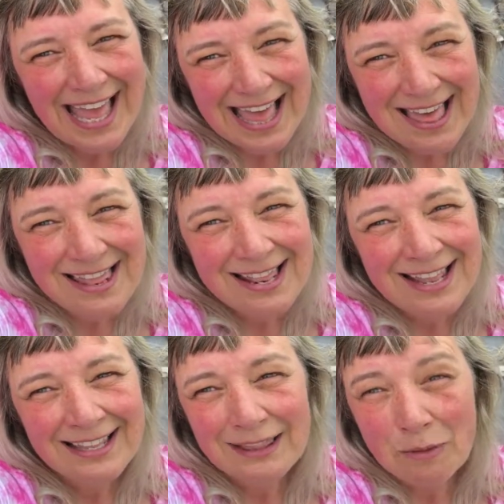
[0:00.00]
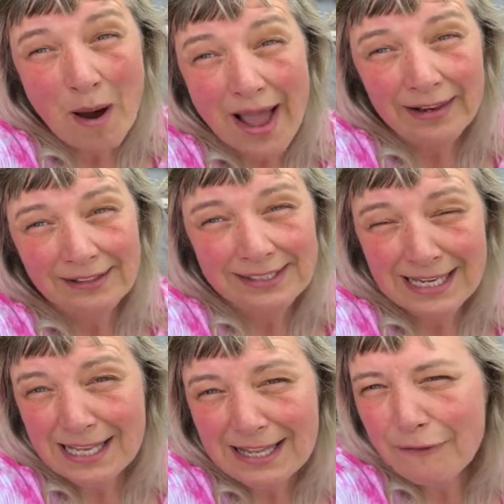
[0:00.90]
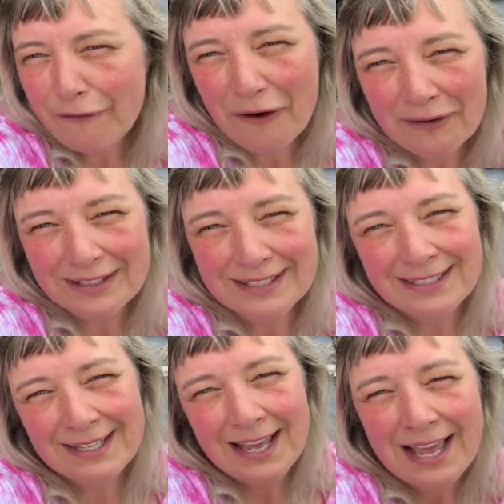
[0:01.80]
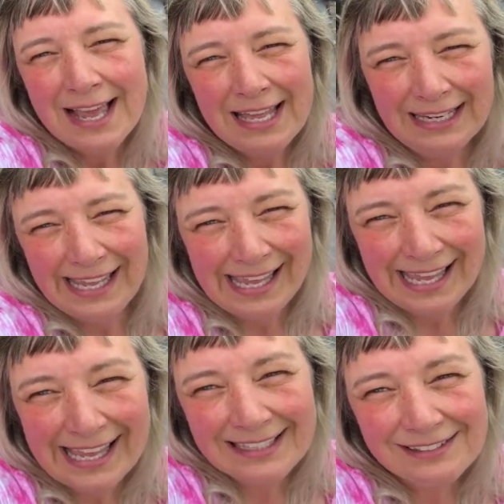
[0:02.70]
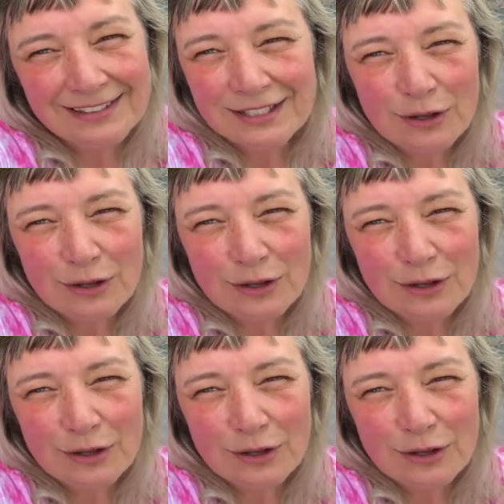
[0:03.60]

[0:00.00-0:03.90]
in the wild, in the forests, and heal the